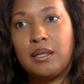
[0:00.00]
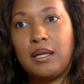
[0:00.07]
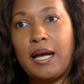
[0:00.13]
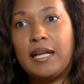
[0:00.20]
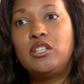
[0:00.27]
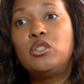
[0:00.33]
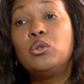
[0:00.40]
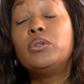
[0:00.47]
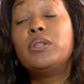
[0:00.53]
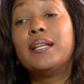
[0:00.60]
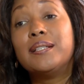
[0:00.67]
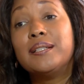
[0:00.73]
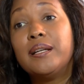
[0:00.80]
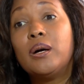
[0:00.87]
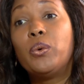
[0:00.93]
and do
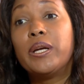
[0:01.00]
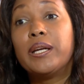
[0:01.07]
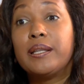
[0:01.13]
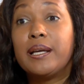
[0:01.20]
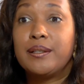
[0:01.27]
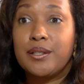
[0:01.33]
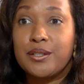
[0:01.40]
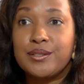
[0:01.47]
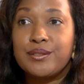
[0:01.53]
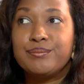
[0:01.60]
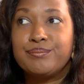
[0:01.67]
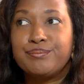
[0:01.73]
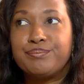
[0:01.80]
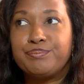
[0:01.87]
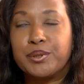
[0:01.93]
that in a way that doesn't
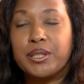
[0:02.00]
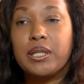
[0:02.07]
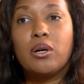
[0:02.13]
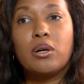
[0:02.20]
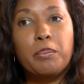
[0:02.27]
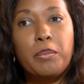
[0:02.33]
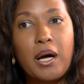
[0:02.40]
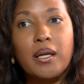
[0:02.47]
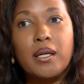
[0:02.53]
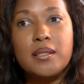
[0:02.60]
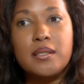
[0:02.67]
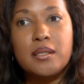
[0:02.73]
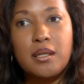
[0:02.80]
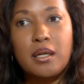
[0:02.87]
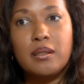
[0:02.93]
break our
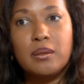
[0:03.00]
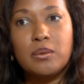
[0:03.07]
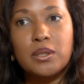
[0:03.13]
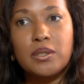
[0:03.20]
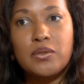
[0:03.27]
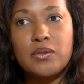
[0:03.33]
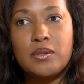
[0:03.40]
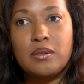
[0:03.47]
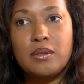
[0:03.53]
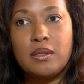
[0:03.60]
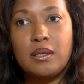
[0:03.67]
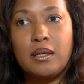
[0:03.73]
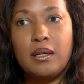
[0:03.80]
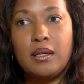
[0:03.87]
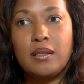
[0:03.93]
pockets, in other words?
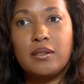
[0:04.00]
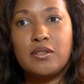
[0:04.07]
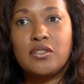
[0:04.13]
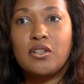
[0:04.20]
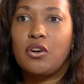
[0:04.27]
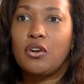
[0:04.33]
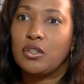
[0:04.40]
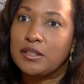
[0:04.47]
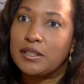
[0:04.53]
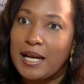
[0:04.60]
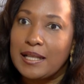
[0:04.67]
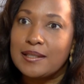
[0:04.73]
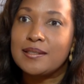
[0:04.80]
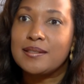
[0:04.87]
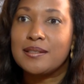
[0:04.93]
So
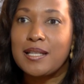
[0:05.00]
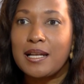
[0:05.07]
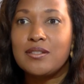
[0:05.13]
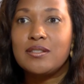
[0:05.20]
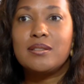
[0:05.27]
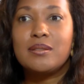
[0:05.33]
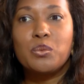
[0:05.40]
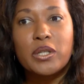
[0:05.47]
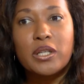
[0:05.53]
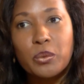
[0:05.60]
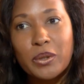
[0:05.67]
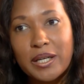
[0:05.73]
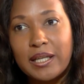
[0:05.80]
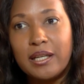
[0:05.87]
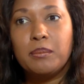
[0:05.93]
that's where
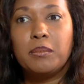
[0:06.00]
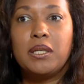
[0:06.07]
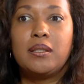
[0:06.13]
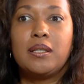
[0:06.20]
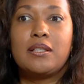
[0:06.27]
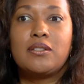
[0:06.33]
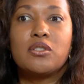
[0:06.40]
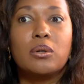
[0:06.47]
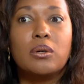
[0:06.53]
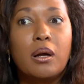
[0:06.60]
we're aiming. That's our